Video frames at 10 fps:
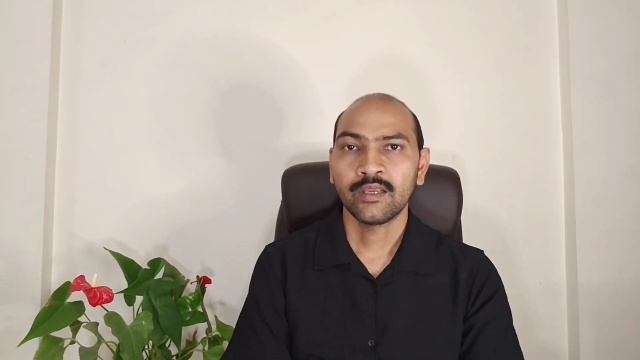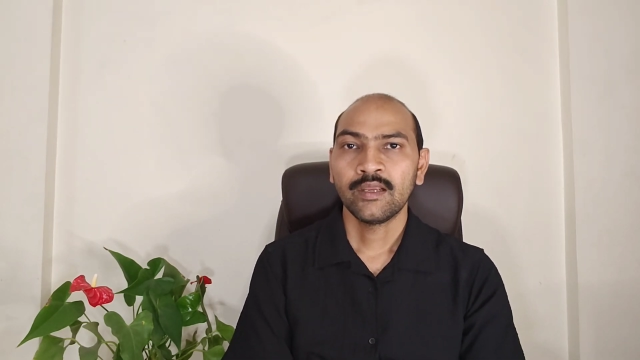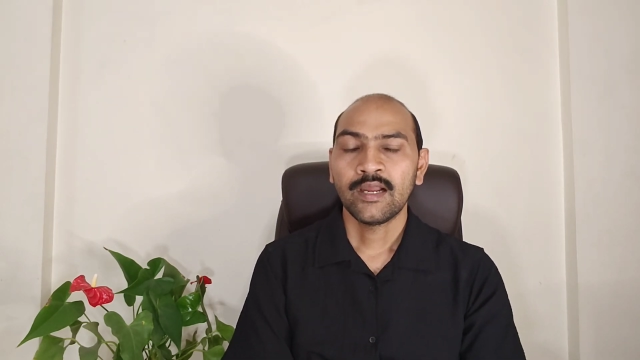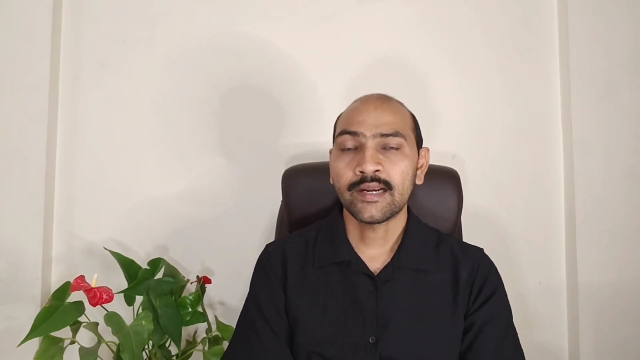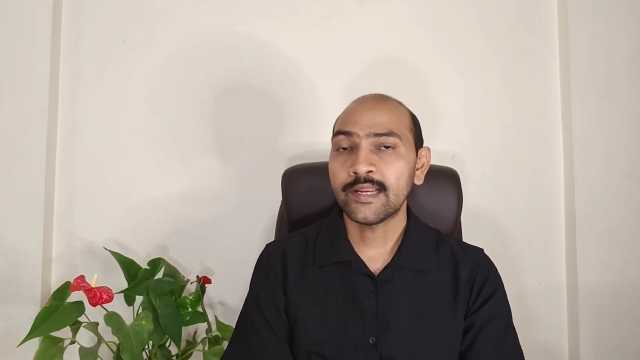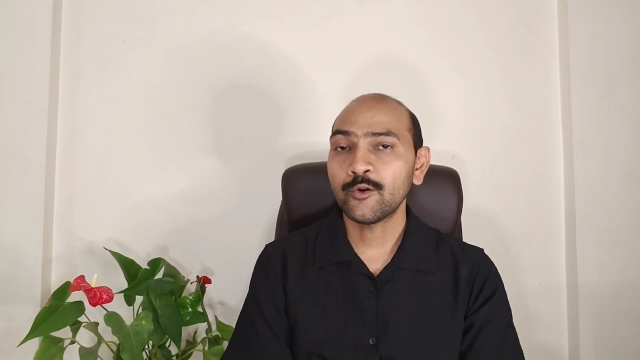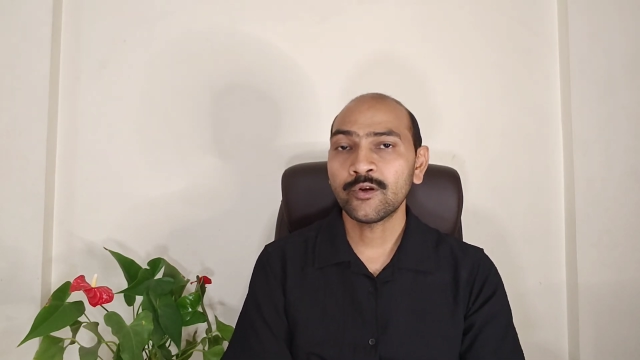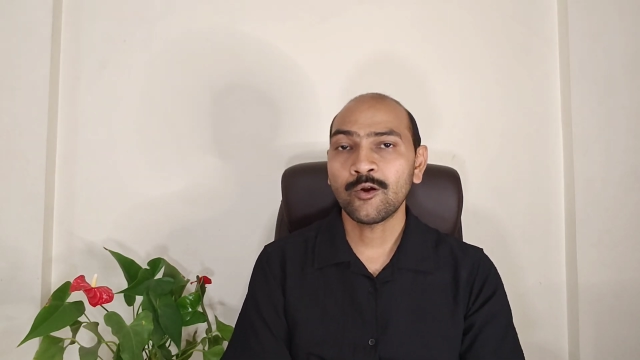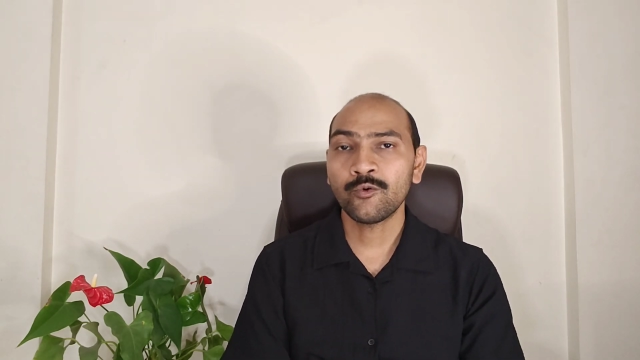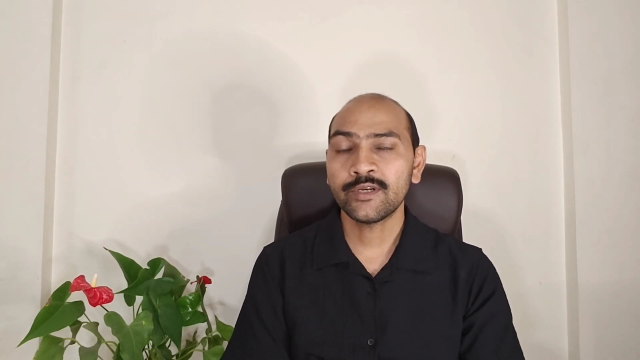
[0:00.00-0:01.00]
And I know
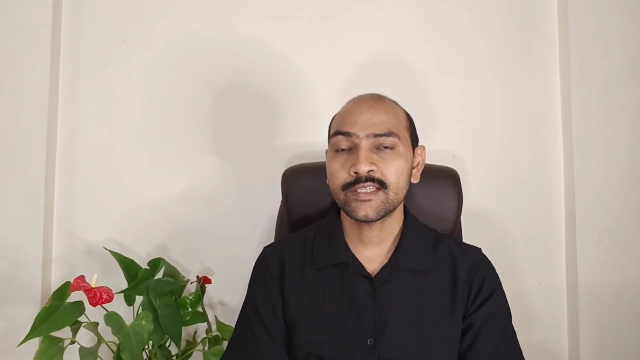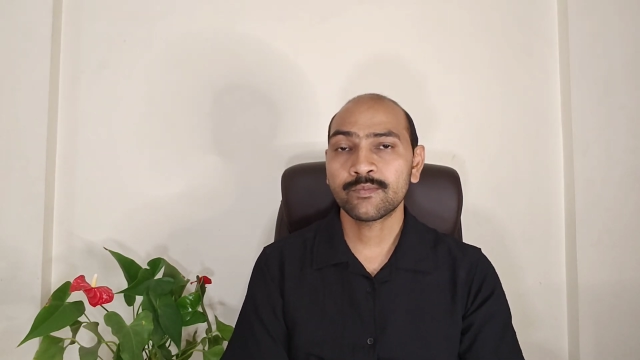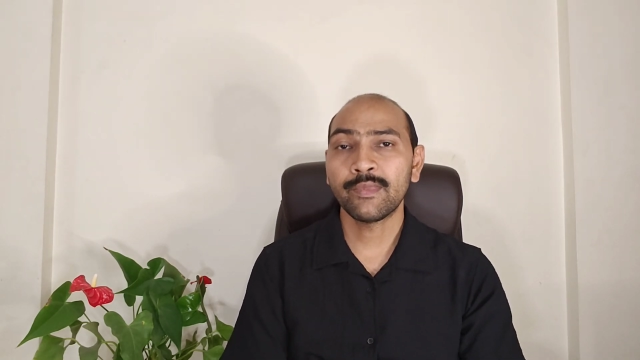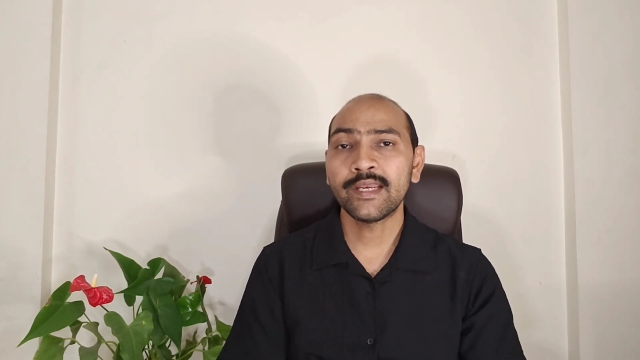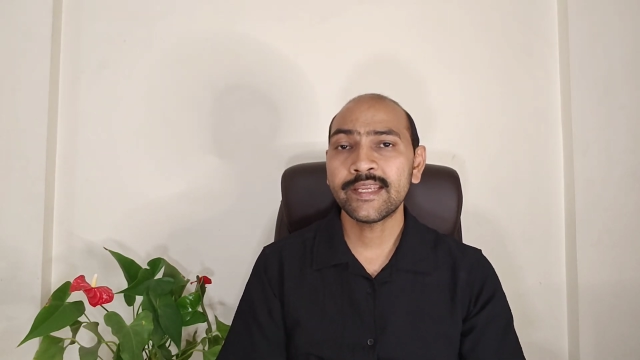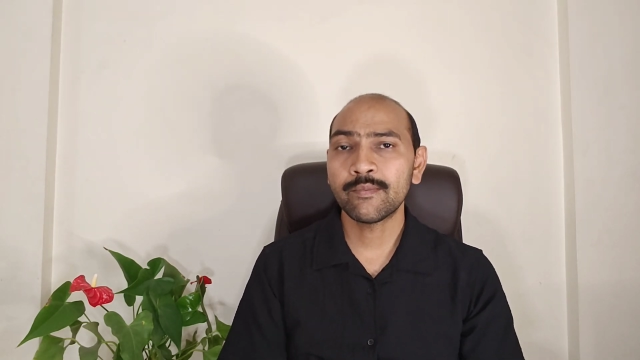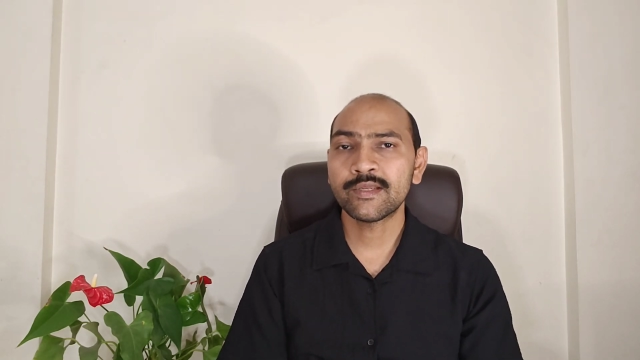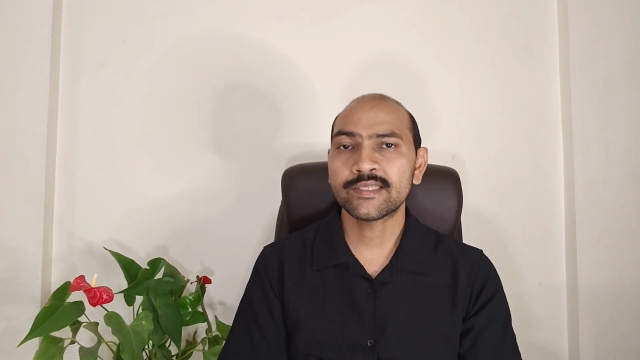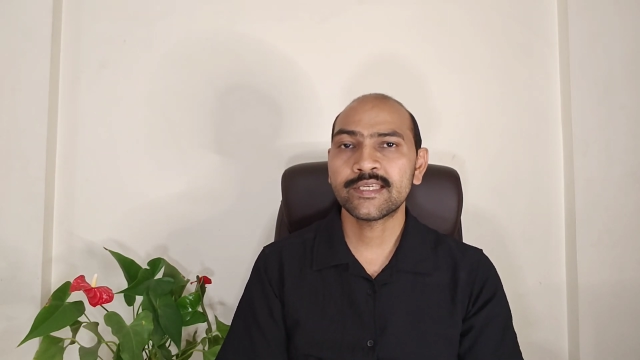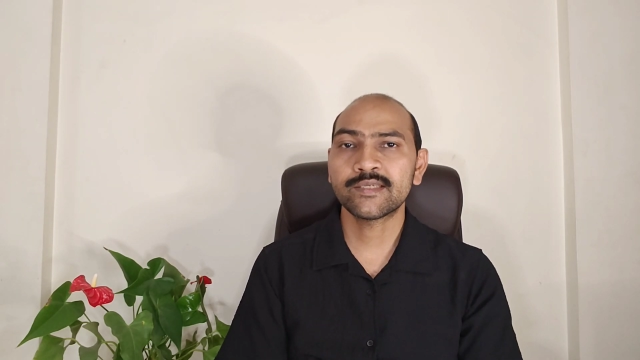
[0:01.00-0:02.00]
nowadays many
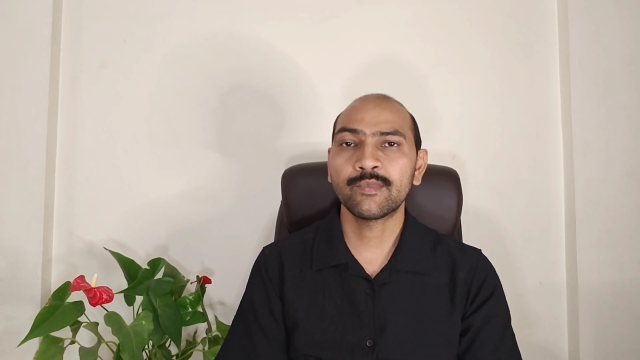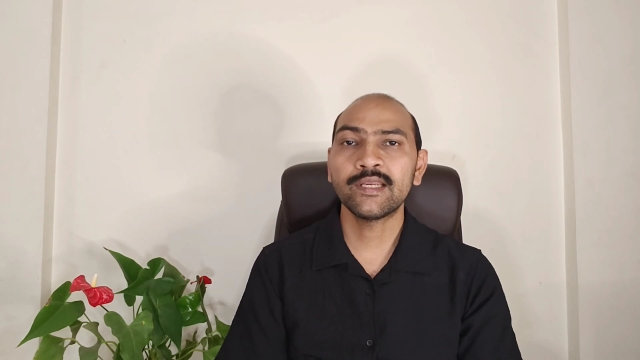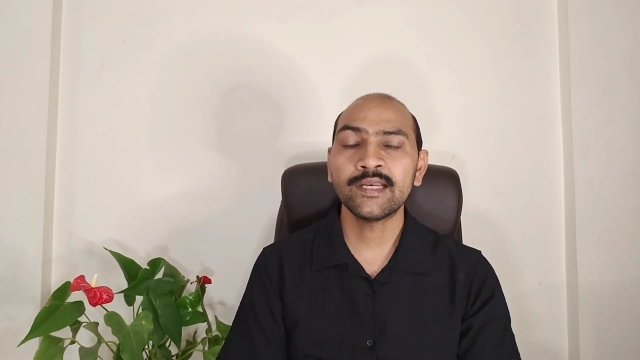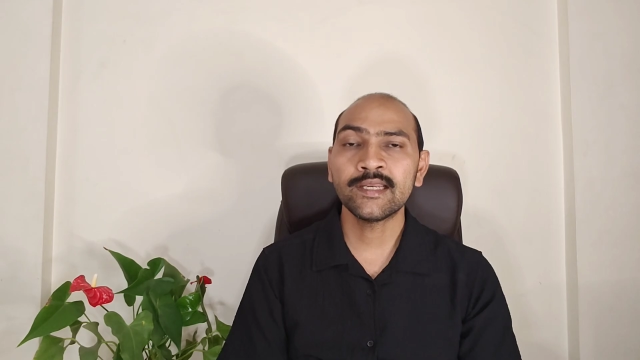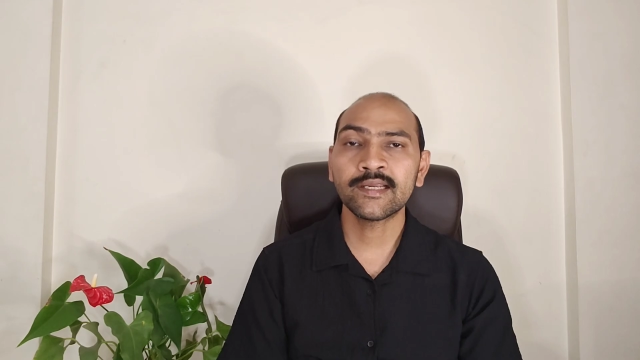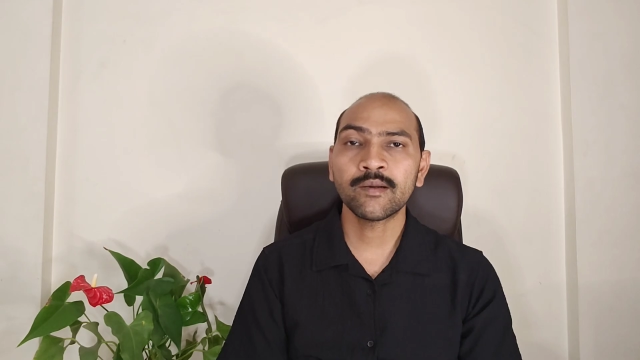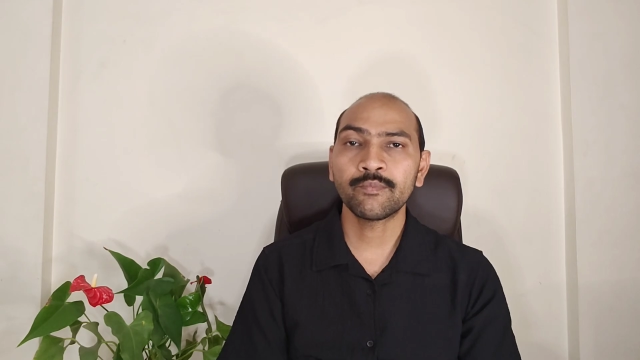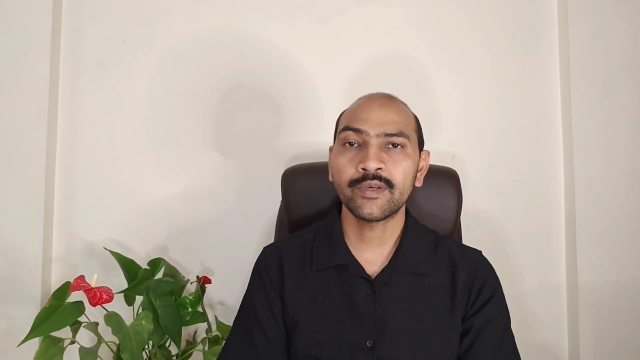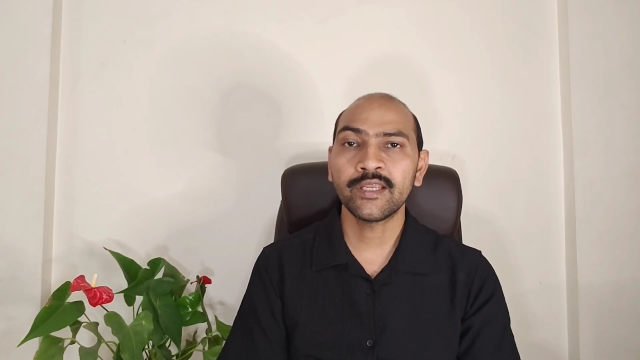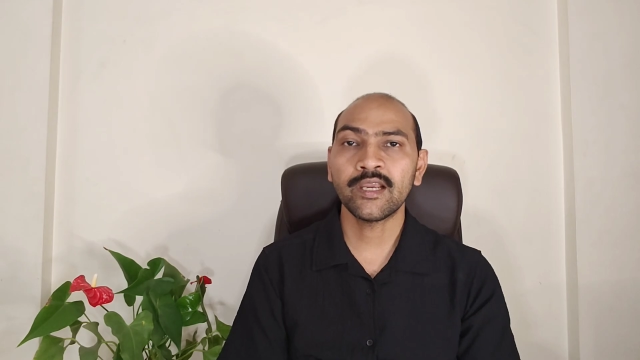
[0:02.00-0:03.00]
MNCs, many Indian
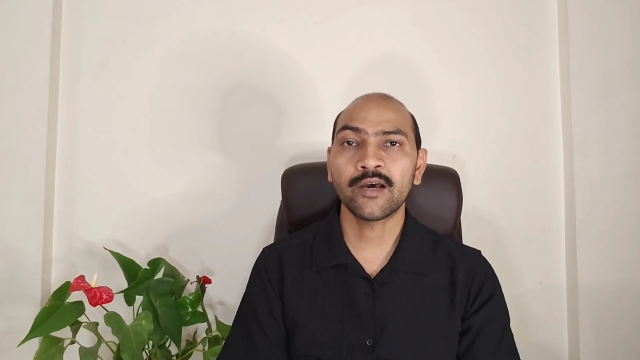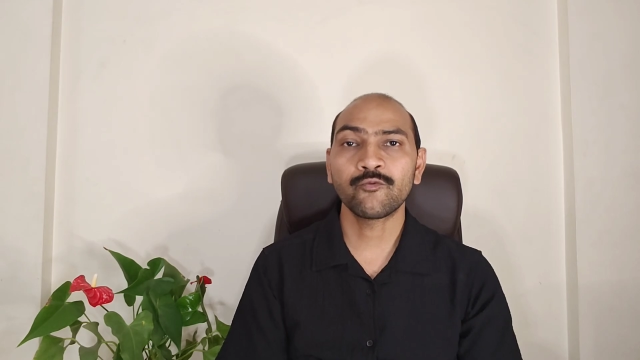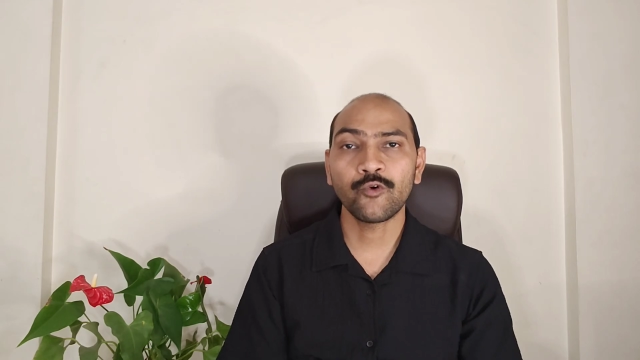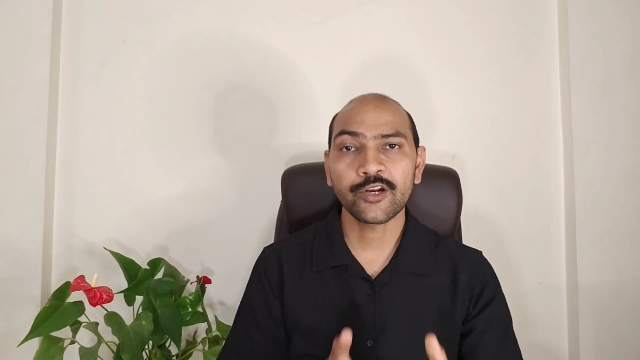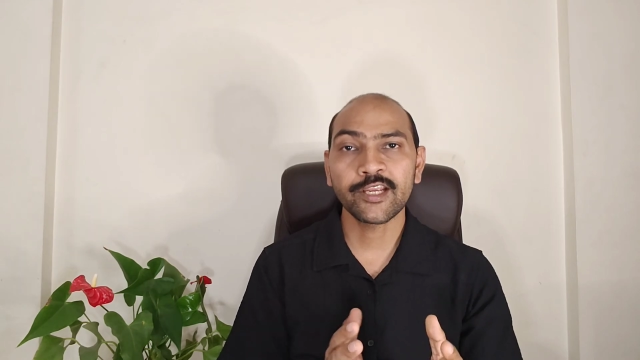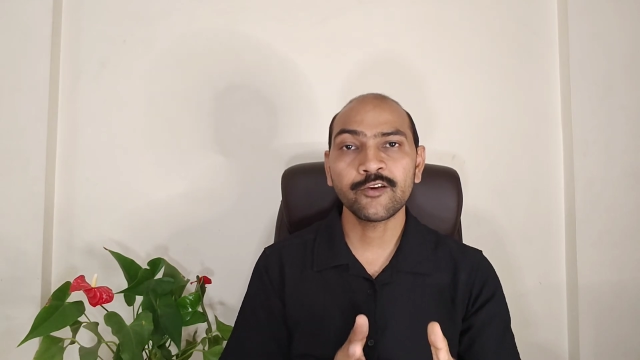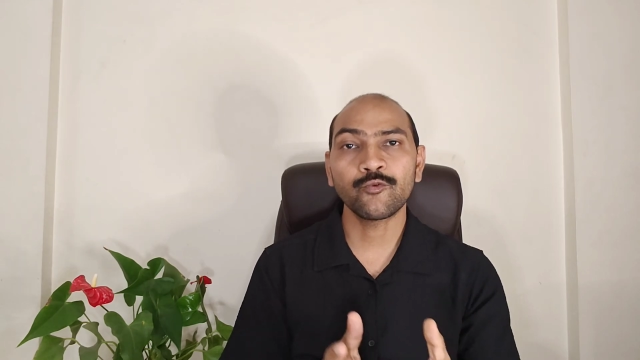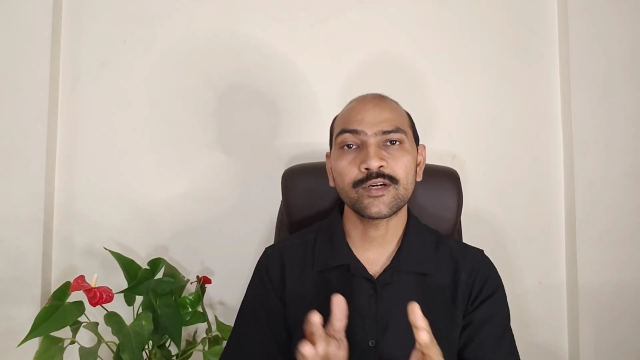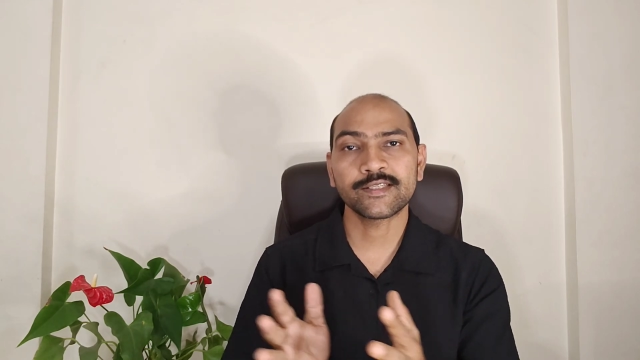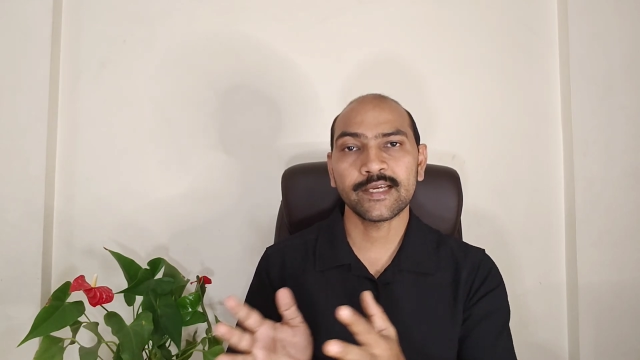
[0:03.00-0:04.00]
companies are working
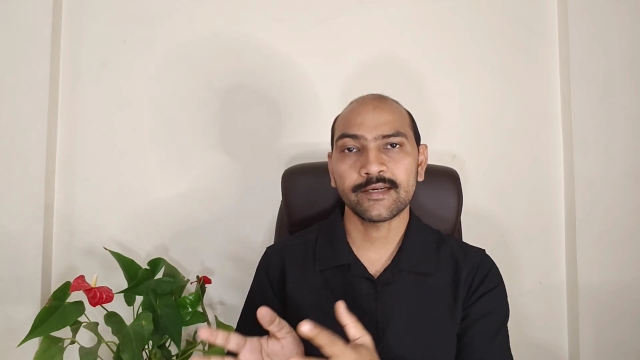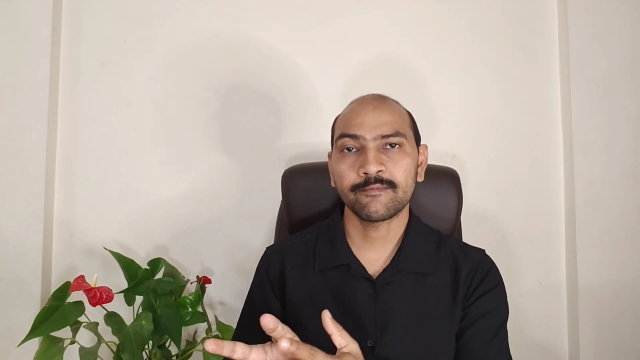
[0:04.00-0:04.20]
towards that.